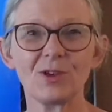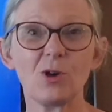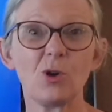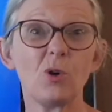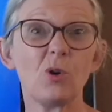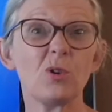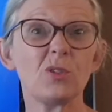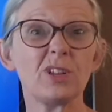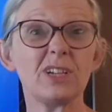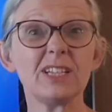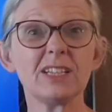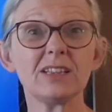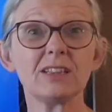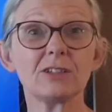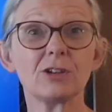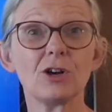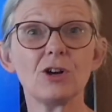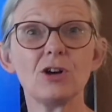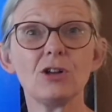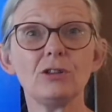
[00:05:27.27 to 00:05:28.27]
Or the little
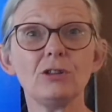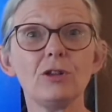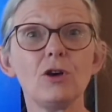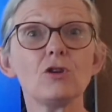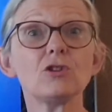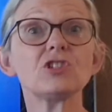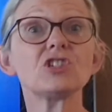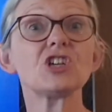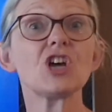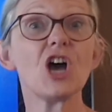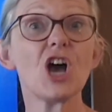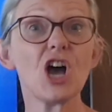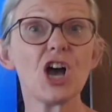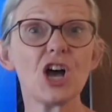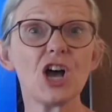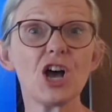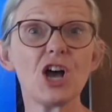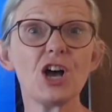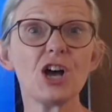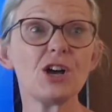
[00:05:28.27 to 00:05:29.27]
girl lost
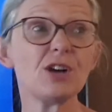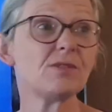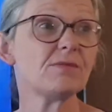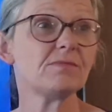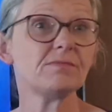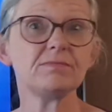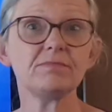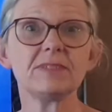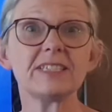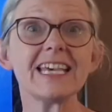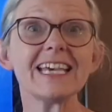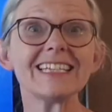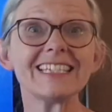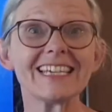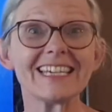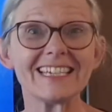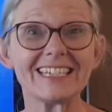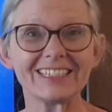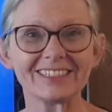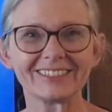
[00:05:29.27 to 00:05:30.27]
her
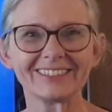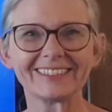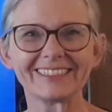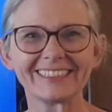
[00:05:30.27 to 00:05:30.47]
teddy.